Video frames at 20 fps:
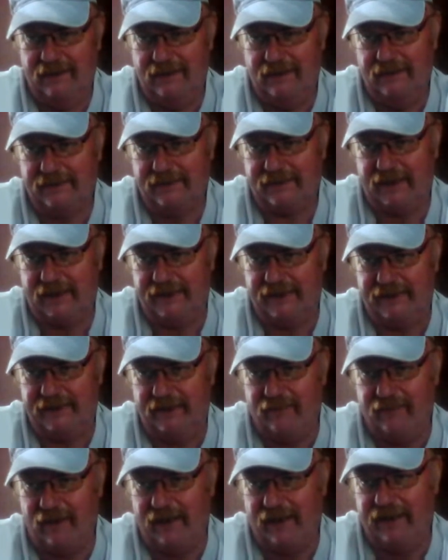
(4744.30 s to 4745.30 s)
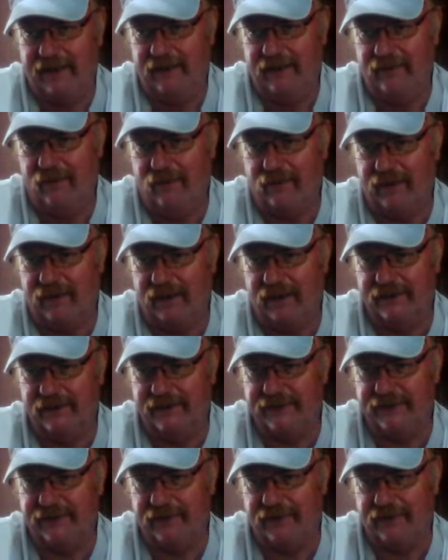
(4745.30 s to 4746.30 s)
Stacy, grinding coconuts
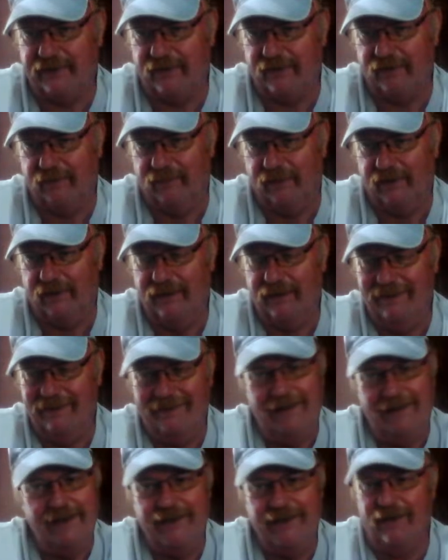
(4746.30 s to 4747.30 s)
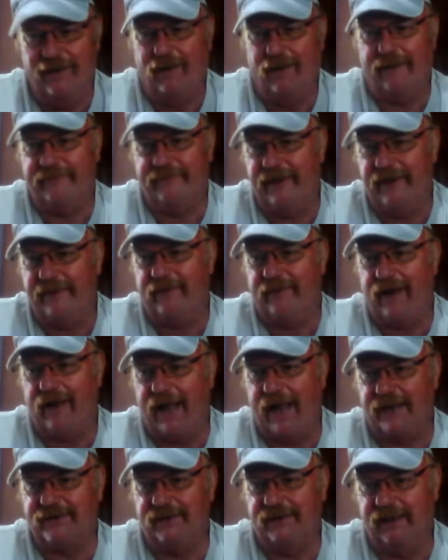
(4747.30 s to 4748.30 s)
is the third one. I've never
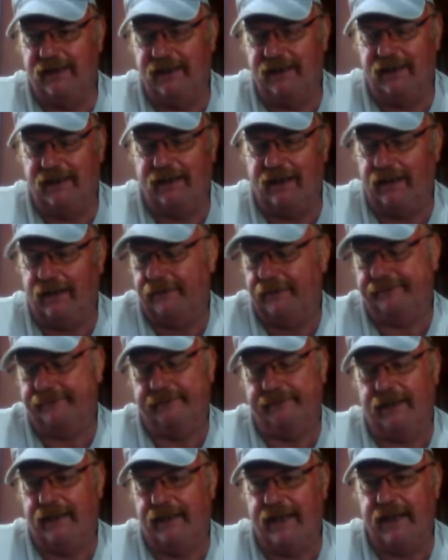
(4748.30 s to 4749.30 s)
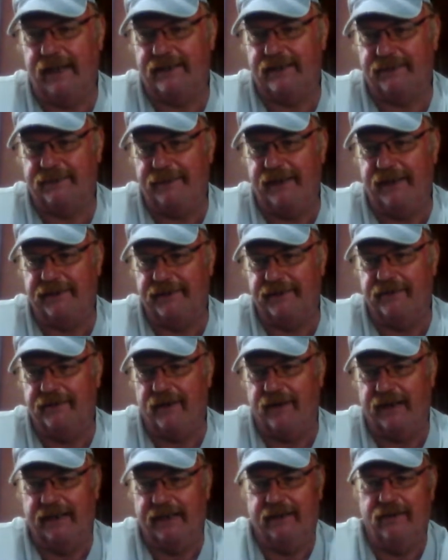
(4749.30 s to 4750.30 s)
actually, I can't speak to
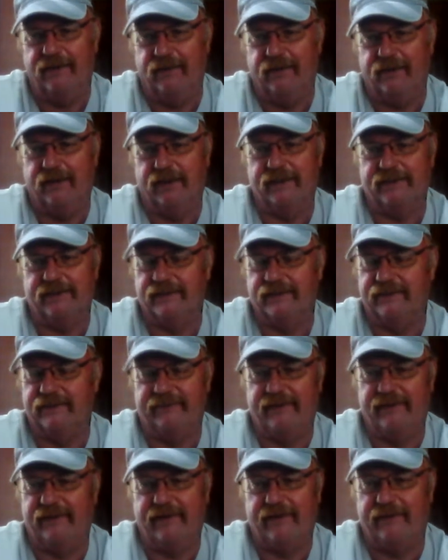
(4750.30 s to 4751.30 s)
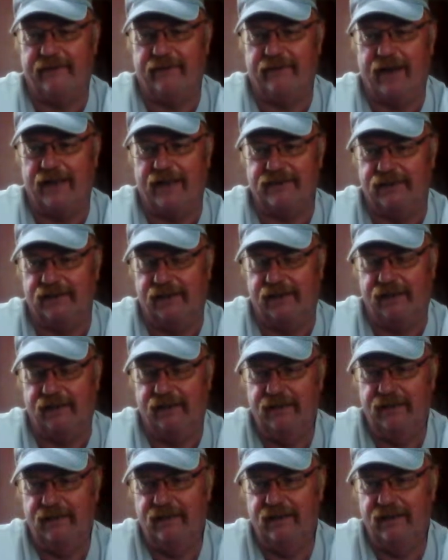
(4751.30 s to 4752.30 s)
grinding coconuts, because I've never actually
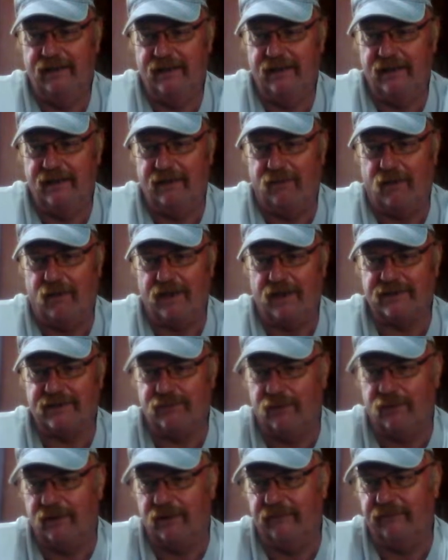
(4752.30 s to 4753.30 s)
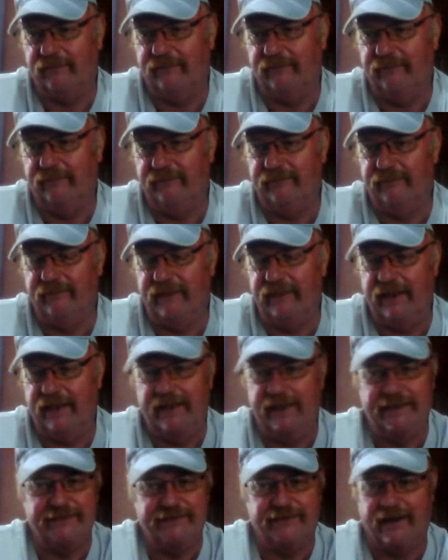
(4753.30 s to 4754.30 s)
watched one of
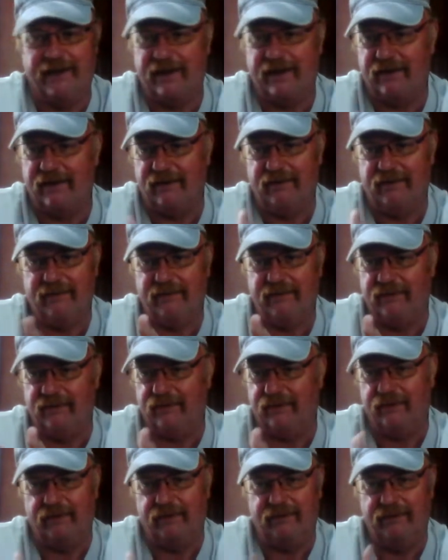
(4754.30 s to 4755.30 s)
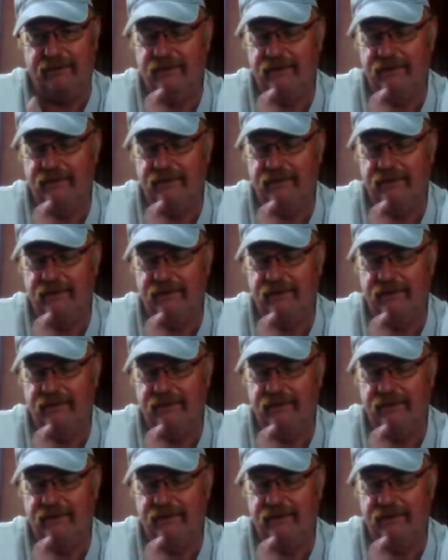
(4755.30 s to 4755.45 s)
his there, or